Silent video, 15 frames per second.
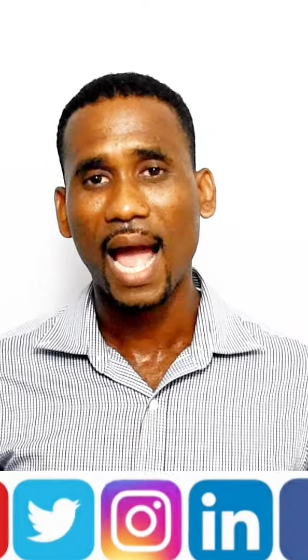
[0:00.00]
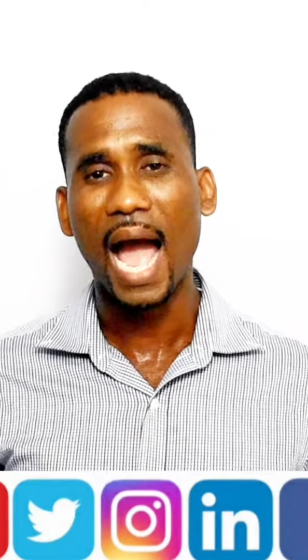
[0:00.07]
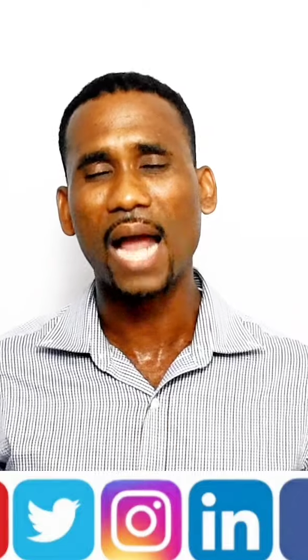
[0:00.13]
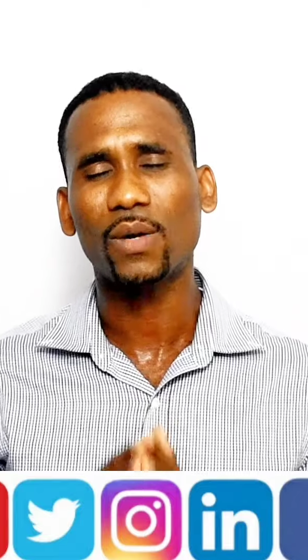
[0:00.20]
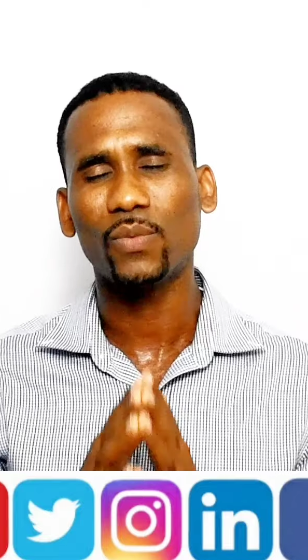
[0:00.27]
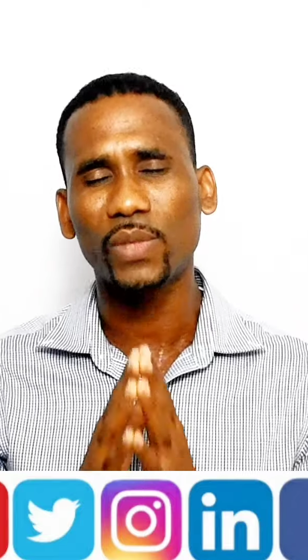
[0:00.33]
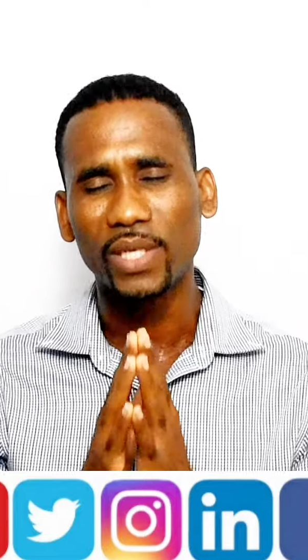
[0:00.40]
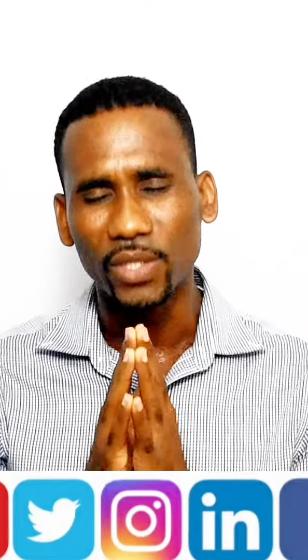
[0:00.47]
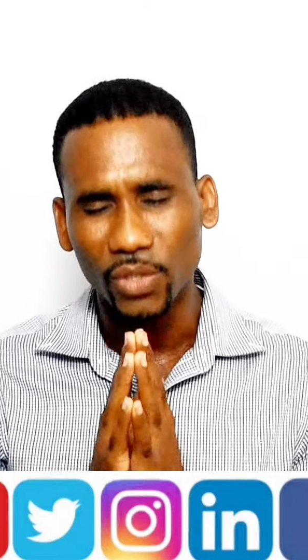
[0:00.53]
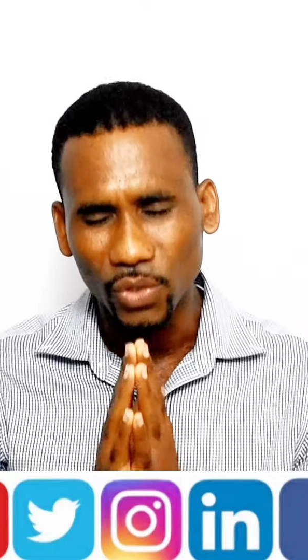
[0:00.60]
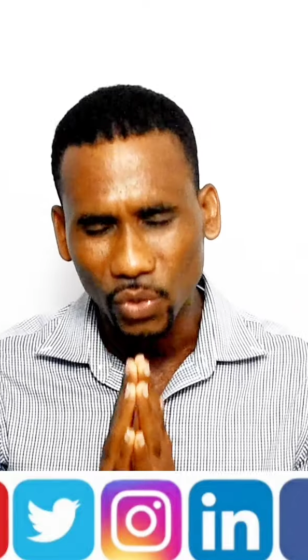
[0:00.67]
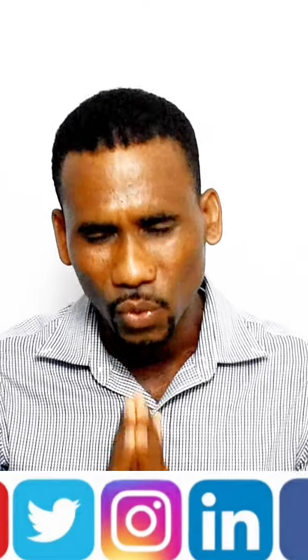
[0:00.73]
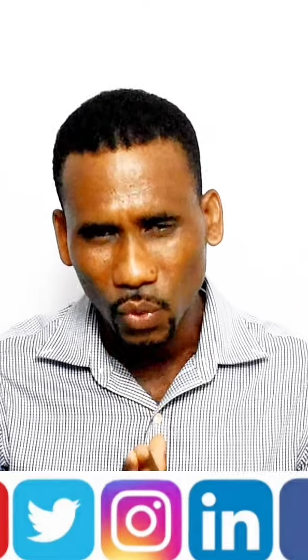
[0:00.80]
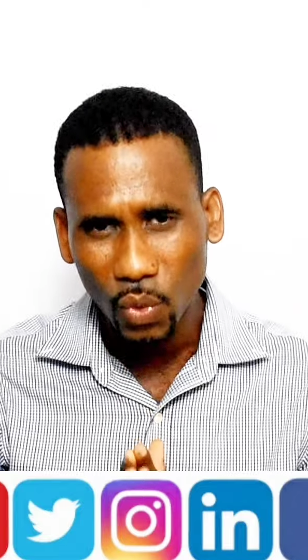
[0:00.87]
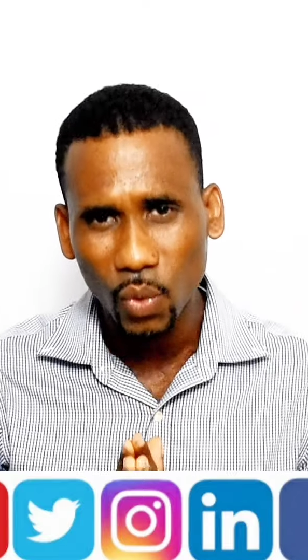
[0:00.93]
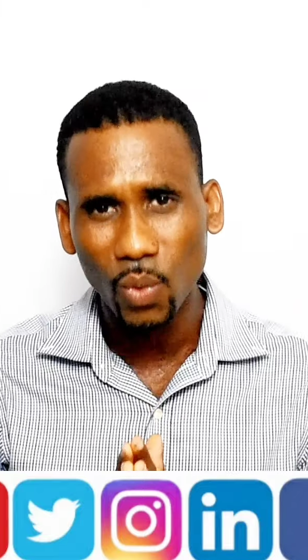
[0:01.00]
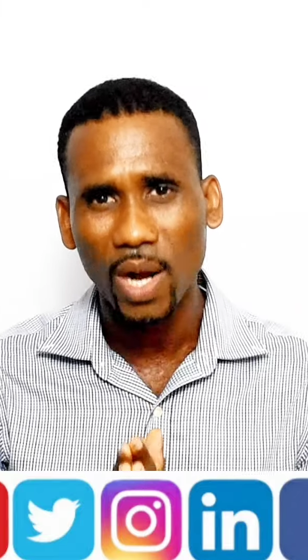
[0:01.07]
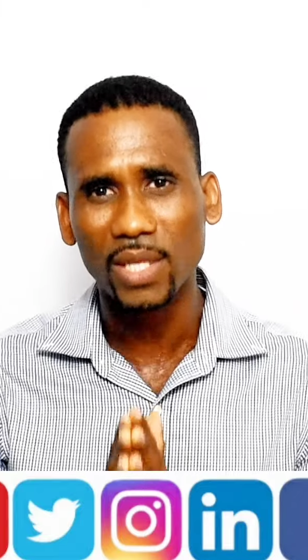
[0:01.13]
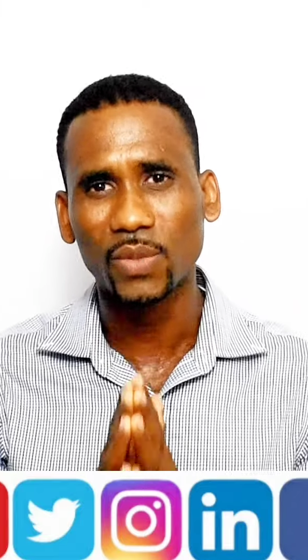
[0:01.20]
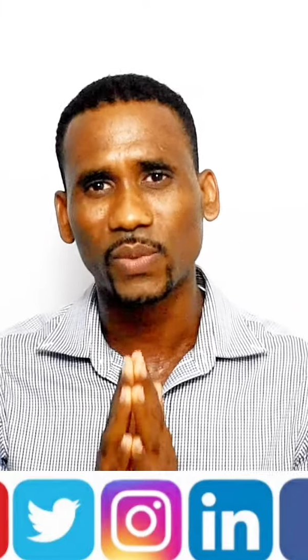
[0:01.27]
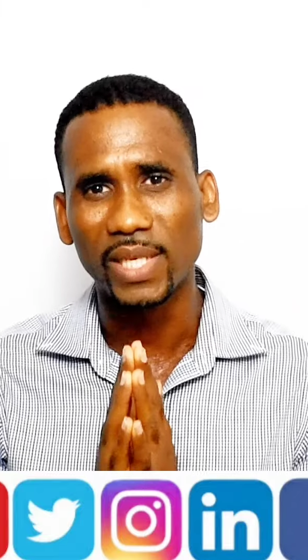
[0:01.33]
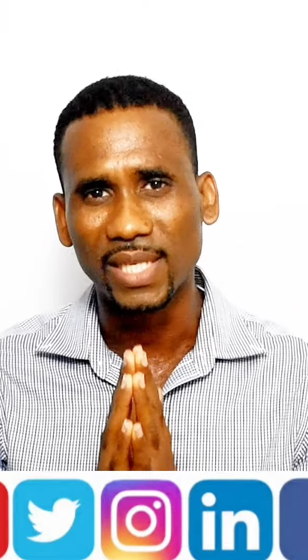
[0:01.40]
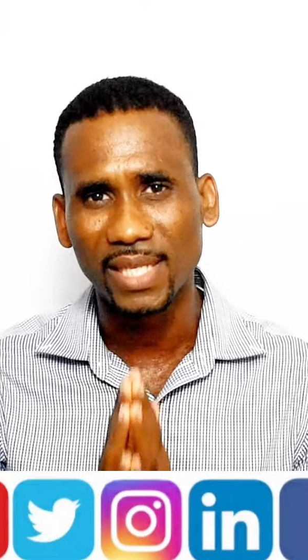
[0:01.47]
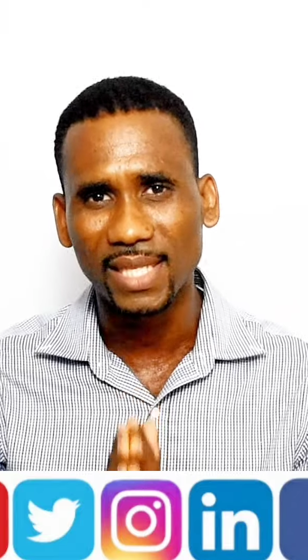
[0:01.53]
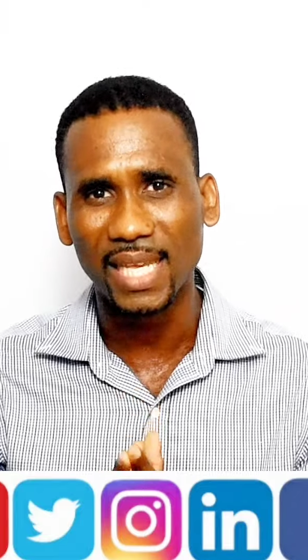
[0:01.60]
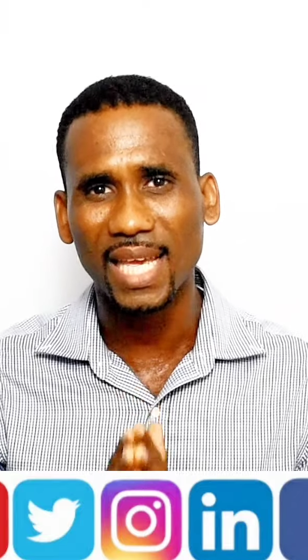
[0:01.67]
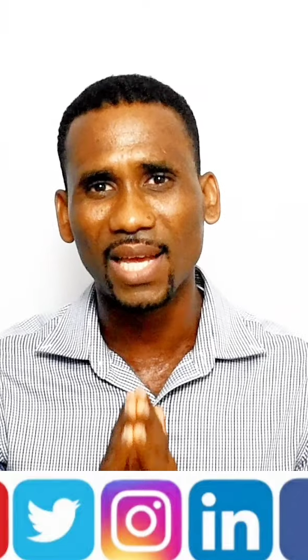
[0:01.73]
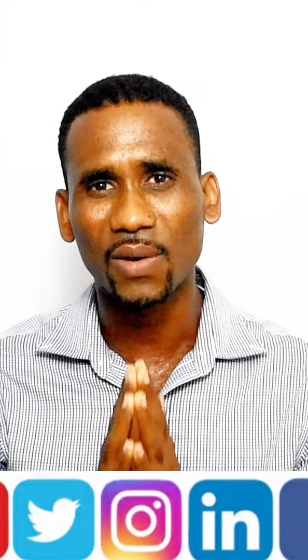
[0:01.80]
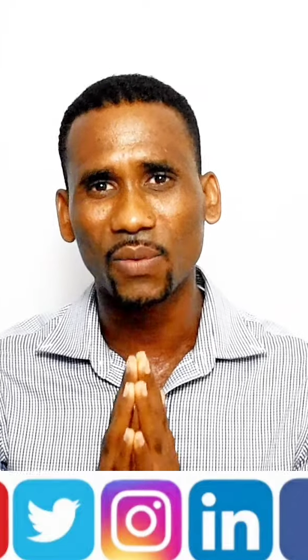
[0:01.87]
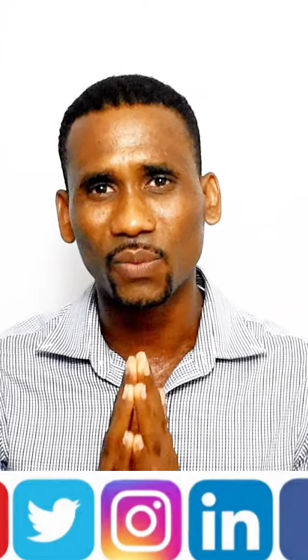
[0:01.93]
and we do what we
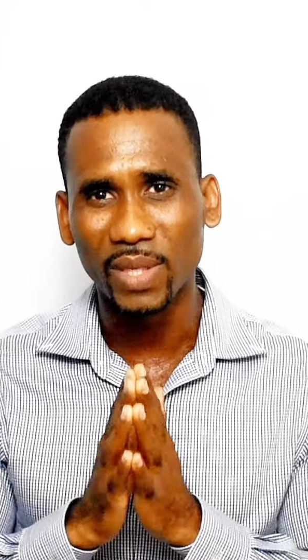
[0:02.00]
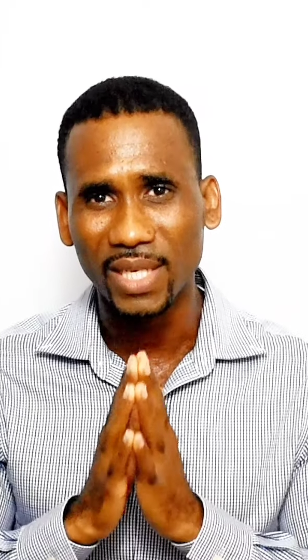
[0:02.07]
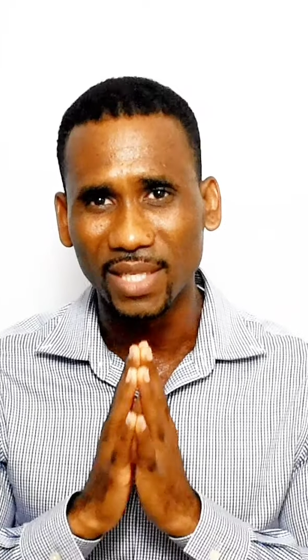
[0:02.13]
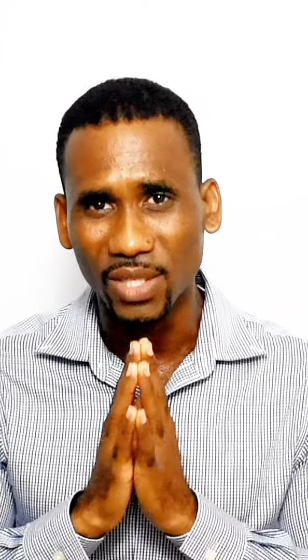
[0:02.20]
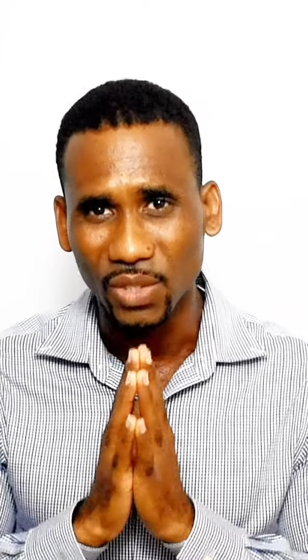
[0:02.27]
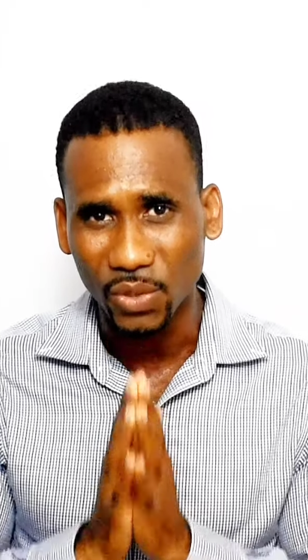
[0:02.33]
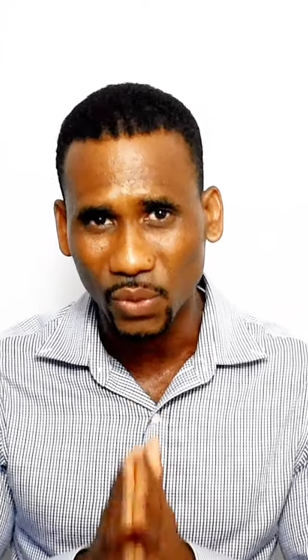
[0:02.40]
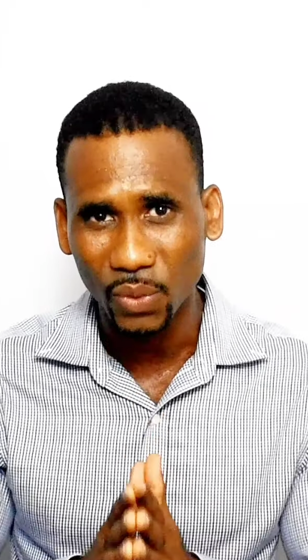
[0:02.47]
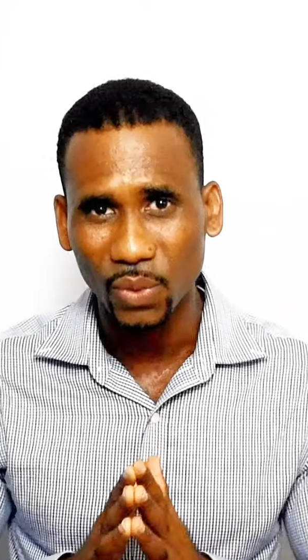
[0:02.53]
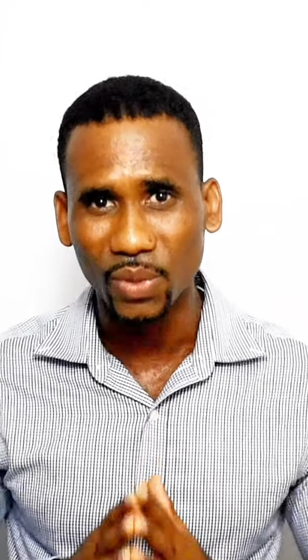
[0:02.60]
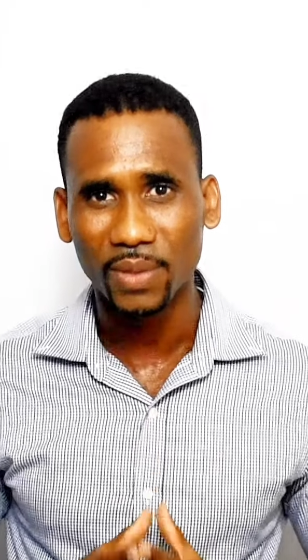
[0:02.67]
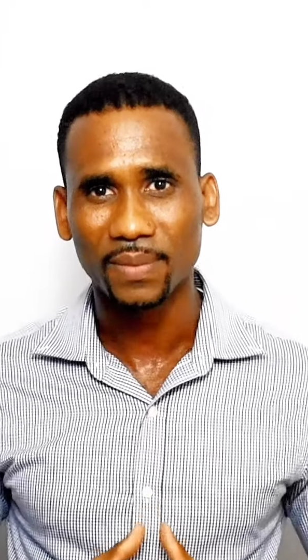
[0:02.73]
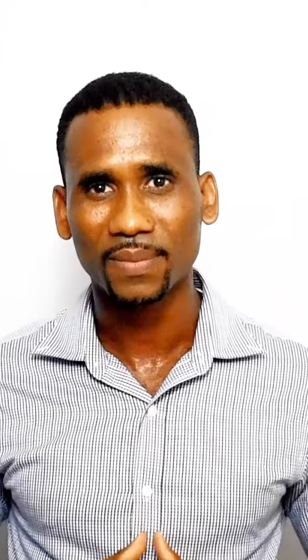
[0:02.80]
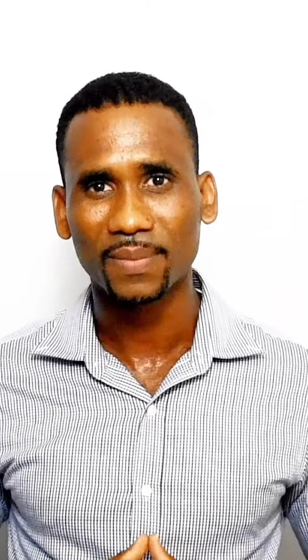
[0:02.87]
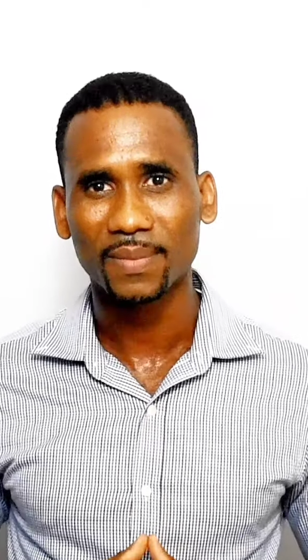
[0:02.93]
say we do,